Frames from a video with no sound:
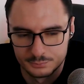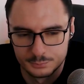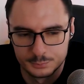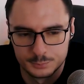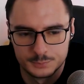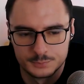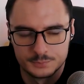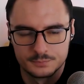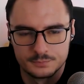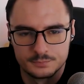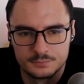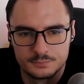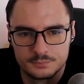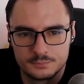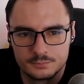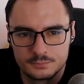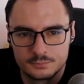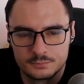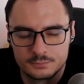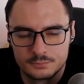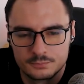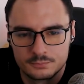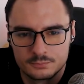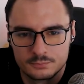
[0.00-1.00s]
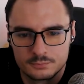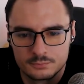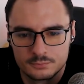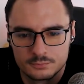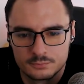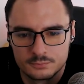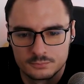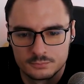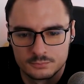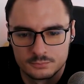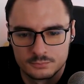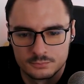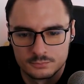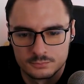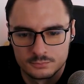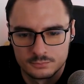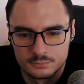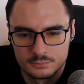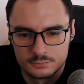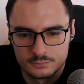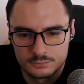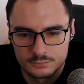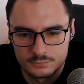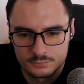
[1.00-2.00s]

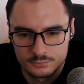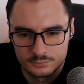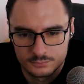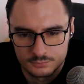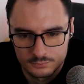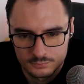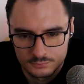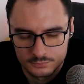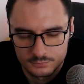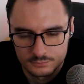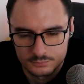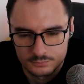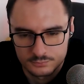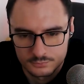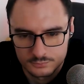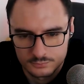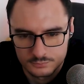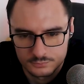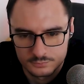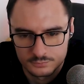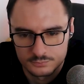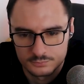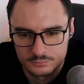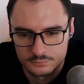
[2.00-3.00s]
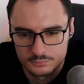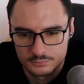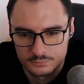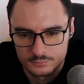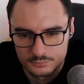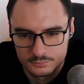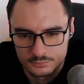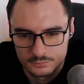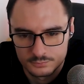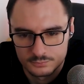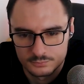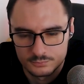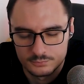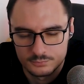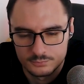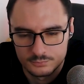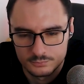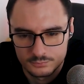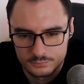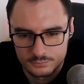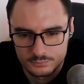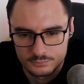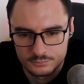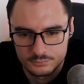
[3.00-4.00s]

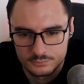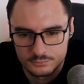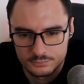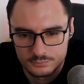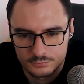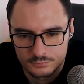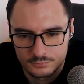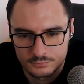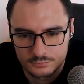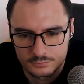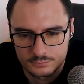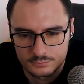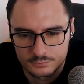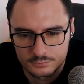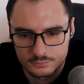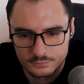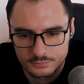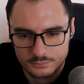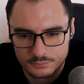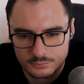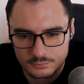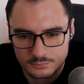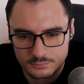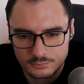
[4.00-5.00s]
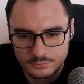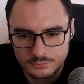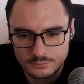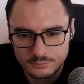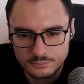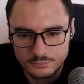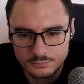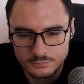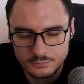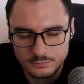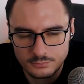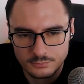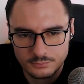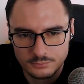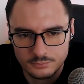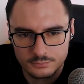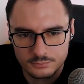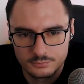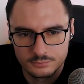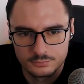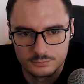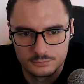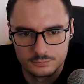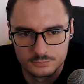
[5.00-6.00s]

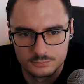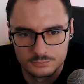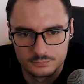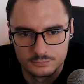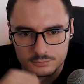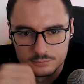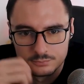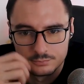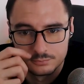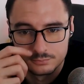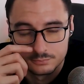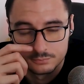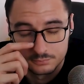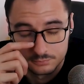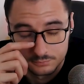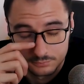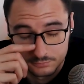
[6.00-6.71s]
(not speaking)